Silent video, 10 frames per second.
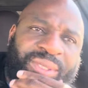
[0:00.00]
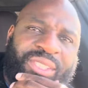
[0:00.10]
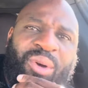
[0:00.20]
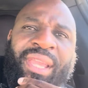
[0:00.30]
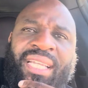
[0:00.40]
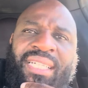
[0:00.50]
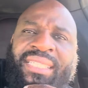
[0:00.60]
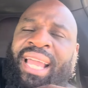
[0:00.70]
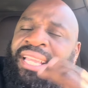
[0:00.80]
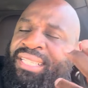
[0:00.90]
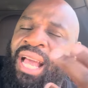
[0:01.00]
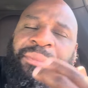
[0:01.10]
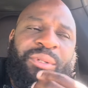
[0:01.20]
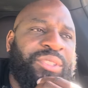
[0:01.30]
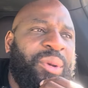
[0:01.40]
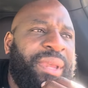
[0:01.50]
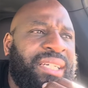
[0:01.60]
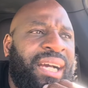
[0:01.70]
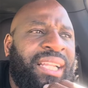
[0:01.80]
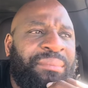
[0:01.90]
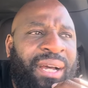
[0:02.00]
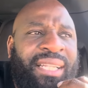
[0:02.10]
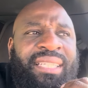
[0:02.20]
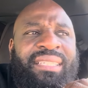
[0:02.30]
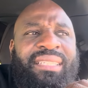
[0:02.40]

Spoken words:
It's gonna make a lot of money.